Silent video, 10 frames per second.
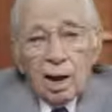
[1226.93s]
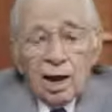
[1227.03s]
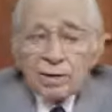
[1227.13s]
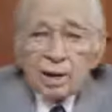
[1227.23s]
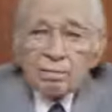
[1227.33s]

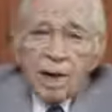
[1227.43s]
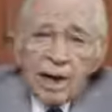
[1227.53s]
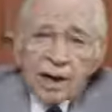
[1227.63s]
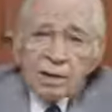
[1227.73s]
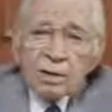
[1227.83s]
and that
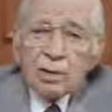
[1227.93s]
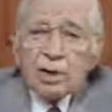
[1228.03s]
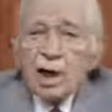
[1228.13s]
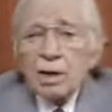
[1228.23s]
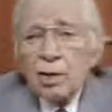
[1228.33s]
man
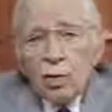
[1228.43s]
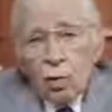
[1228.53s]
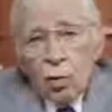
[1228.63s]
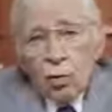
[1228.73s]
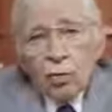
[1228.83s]
could not
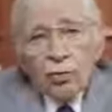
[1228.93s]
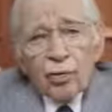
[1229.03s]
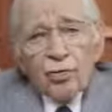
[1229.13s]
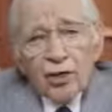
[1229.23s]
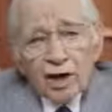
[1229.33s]
know
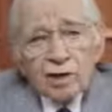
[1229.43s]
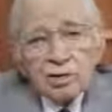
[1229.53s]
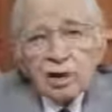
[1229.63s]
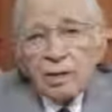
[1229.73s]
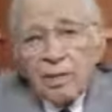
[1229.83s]
the
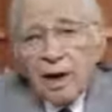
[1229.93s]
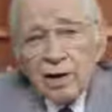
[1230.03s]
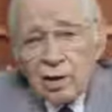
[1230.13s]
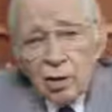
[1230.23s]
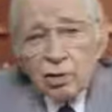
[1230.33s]
things that a
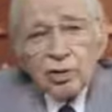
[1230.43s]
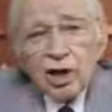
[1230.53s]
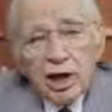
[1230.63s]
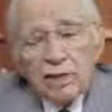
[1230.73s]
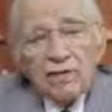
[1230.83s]
man knows
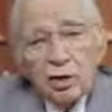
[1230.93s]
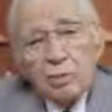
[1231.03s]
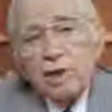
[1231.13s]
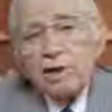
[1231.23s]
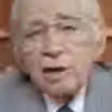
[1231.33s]
and have
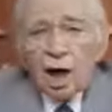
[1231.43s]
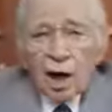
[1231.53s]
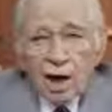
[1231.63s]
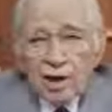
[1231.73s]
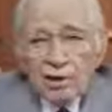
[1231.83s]
human
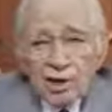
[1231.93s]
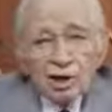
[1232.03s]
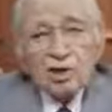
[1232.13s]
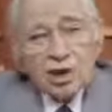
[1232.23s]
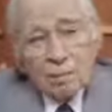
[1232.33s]
knowledge
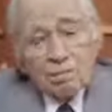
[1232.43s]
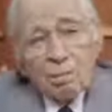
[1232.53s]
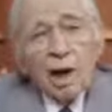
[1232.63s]
except